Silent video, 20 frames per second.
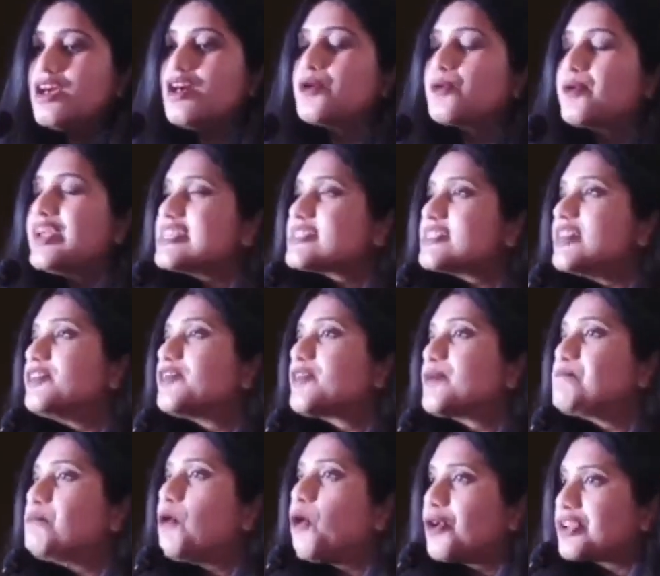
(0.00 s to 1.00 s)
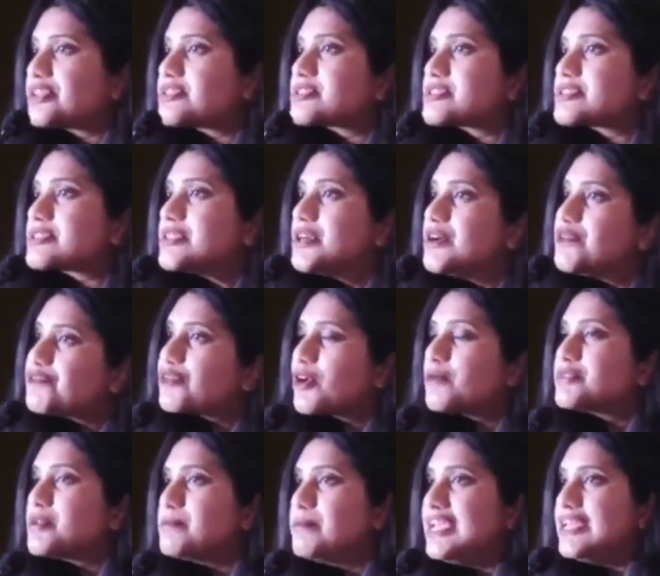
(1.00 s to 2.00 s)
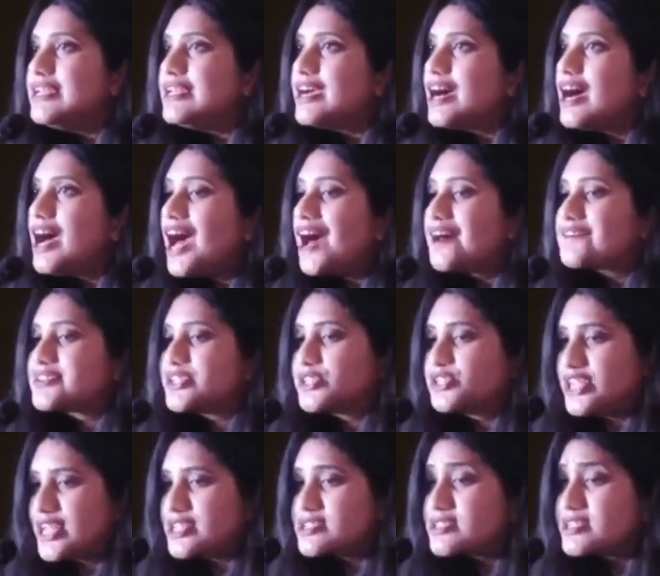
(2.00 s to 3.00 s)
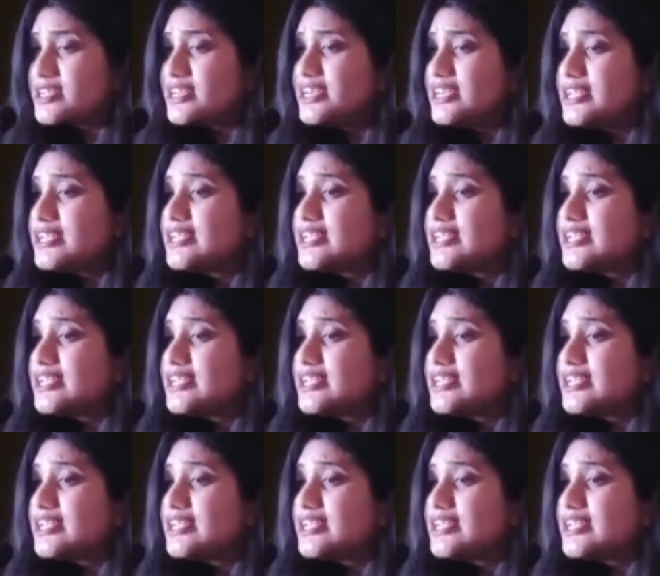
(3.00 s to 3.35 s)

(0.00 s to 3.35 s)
Recent reports from the media have suggested